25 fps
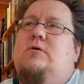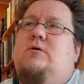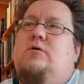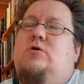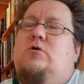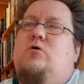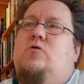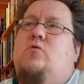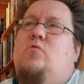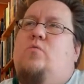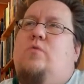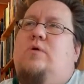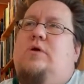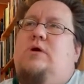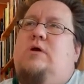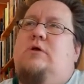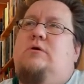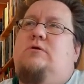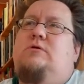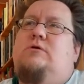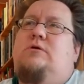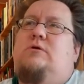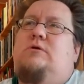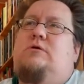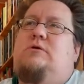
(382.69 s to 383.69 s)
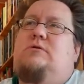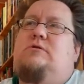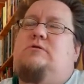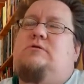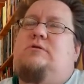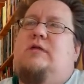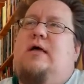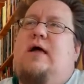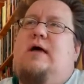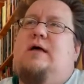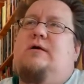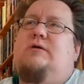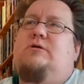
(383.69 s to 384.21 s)
new weird
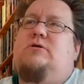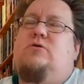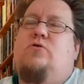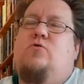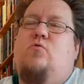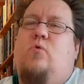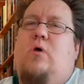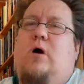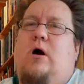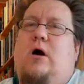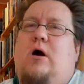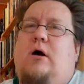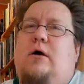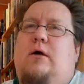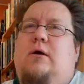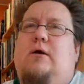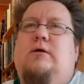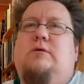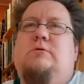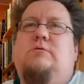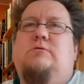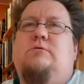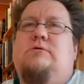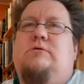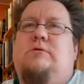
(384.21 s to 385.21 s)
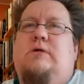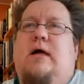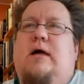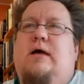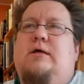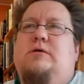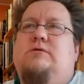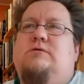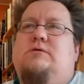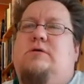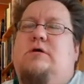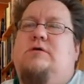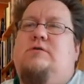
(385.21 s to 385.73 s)
slash noir
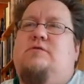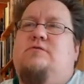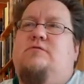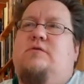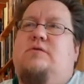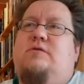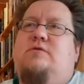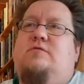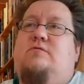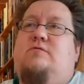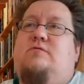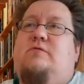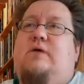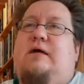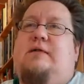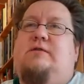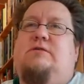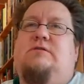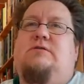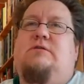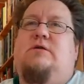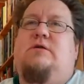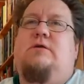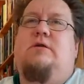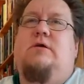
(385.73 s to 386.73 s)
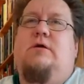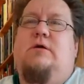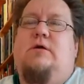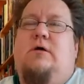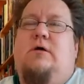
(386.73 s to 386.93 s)
slash science fiction fantasy